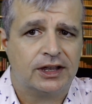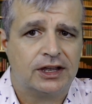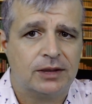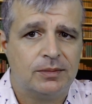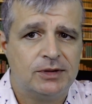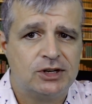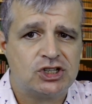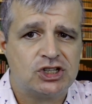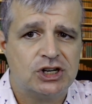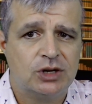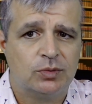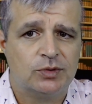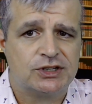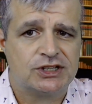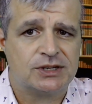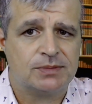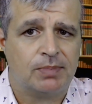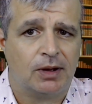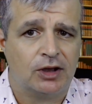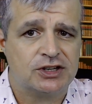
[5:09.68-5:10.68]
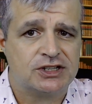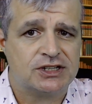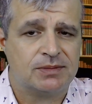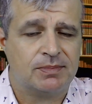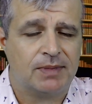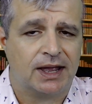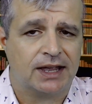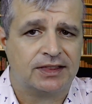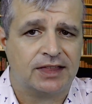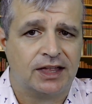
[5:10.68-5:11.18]
Commissioner was supposed to
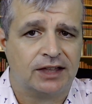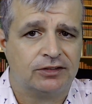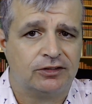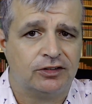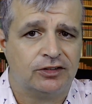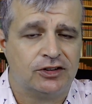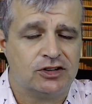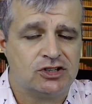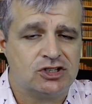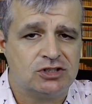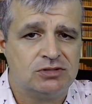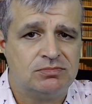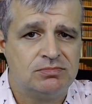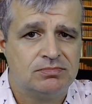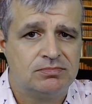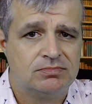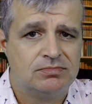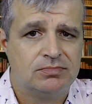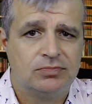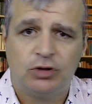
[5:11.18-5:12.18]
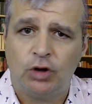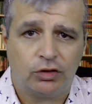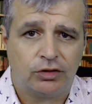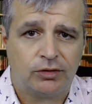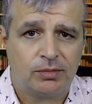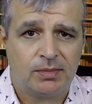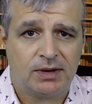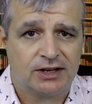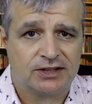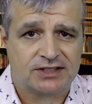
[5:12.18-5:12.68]
make that decision, not
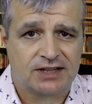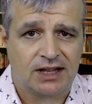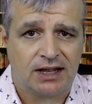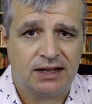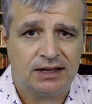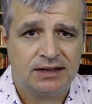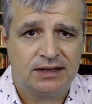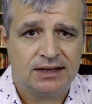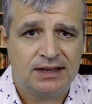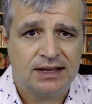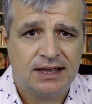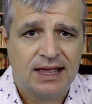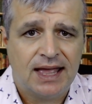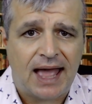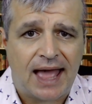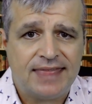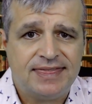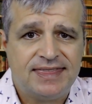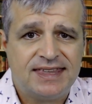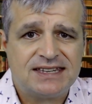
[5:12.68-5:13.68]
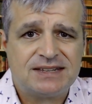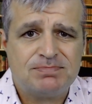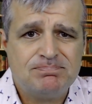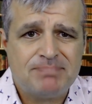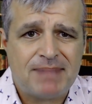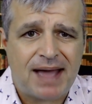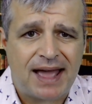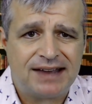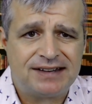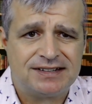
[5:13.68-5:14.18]
the Minister, And this
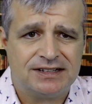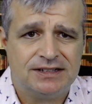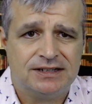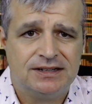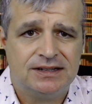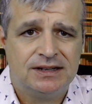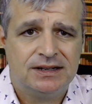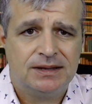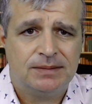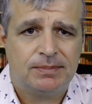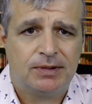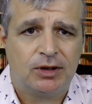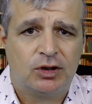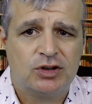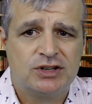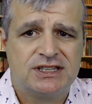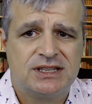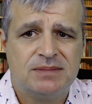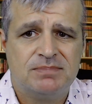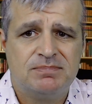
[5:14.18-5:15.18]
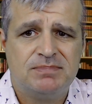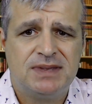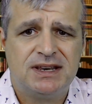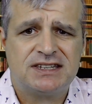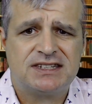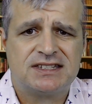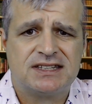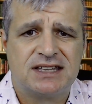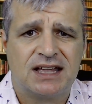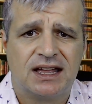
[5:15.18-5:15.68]
mattered because the
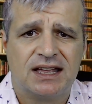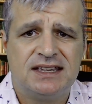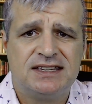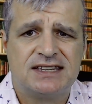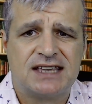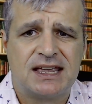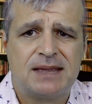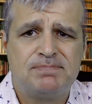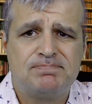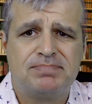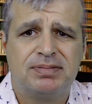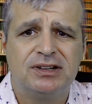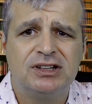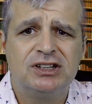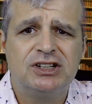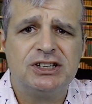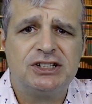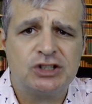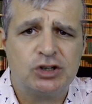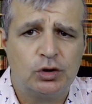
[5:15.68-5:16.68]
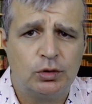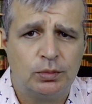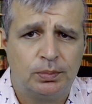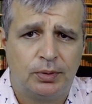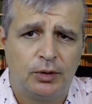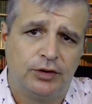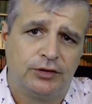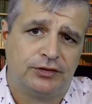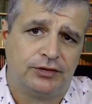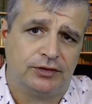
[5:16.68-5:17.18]
minister is a political
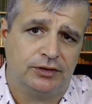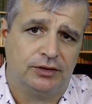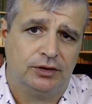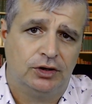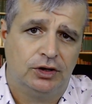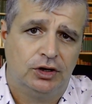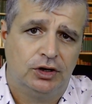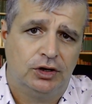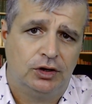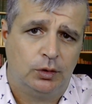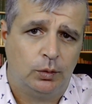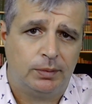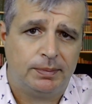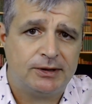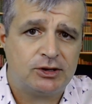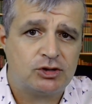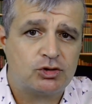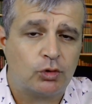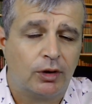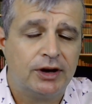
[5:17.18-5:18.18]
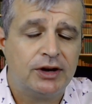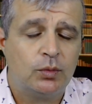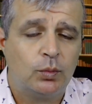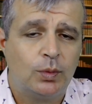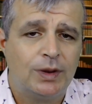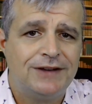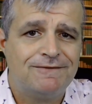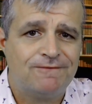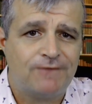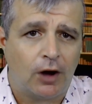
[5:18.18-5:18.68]
person who would be trying to
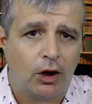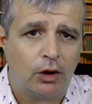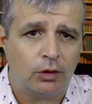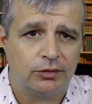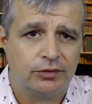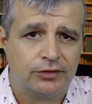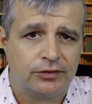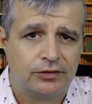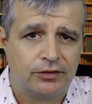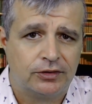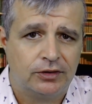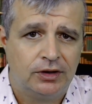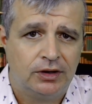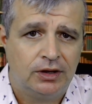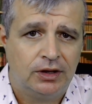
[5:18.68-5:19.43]
win votes,